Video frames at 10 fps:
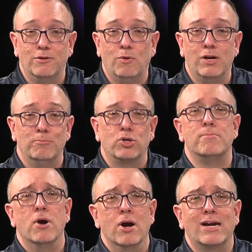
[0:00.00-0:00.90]
want to
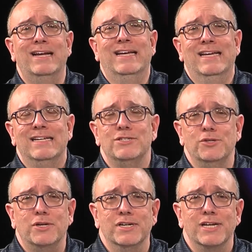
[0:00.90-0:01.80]
bookmark so
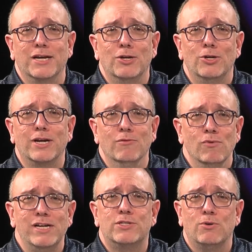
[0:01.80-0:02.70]
you can take a look at
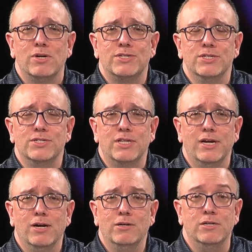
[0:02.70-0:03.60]
resources there,